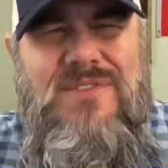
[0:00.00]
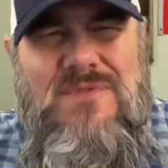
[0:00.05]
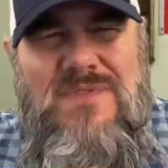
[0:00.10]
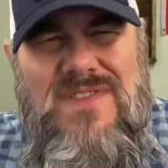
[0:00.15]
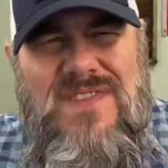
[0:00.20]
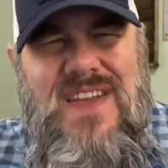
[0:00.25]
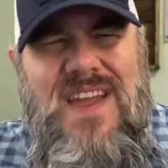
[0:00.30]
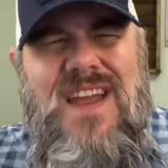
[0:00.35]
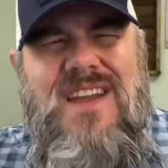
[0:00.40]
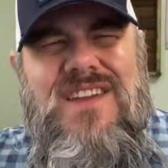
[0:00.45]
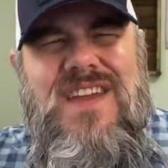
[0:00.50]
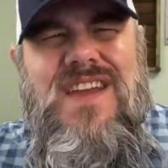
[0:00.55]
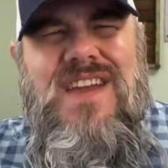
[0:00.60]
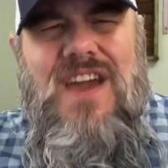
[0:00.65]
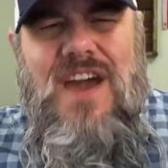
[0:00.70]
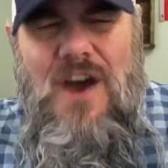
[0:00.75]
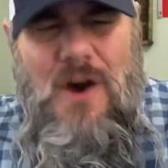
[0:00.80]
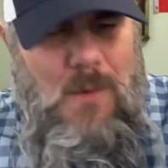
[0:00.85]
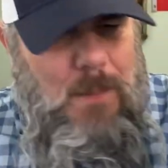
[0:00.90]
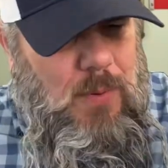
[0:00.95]
there you
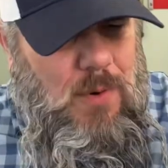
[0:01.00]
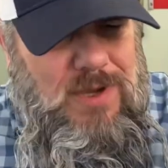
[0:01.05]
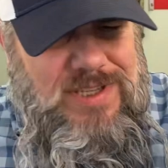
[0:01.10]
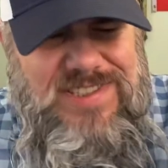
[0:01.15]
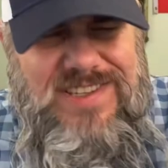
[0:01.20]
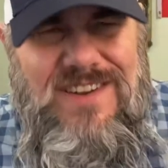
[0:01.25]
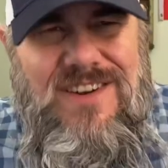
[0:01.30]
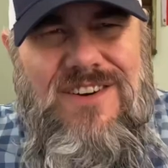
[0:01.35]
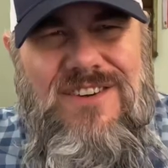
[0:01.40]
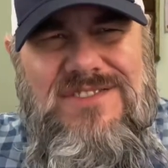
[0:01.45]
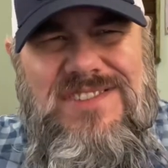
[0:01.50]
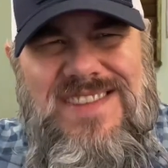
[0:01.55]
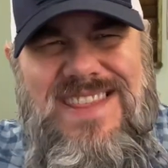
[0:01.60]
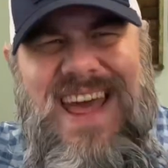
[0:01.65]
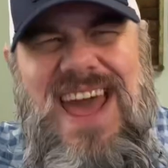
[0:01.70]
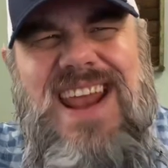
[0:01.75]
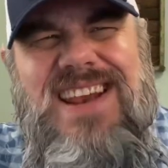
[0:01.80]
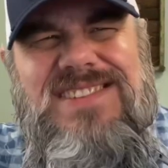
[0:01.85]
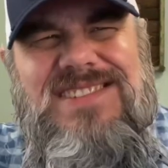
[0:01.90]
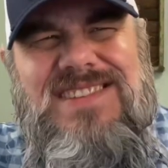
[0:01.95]
go, boys and girls.
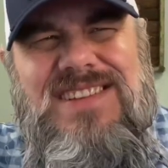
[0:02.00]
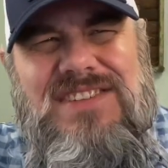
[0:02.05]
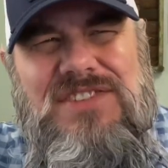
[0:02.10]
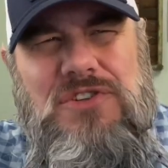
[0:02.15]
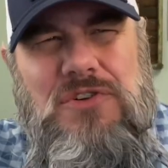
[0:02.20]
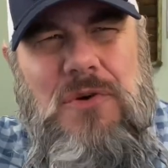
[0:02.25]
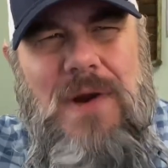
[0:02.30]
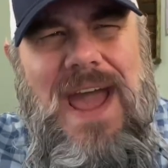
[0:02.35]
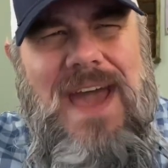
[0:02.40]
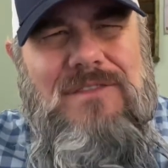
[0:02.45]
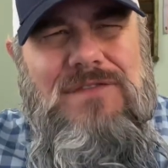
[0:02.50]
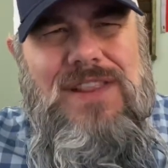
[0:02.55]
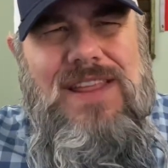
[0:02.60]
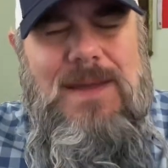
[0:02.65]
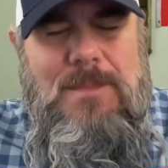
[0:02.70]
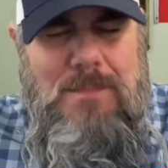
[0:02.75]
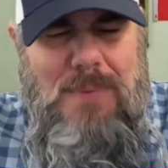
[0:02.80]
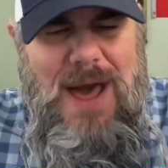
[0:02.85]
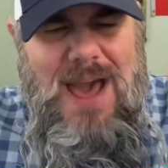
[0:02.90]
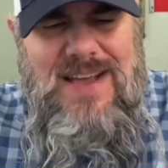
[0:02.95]
That is the
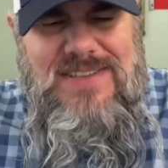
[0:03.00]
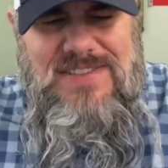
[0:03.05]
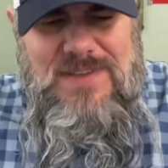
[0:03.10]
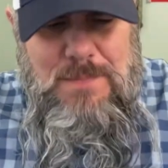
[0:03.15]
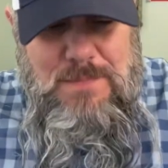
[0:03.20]
traveling box of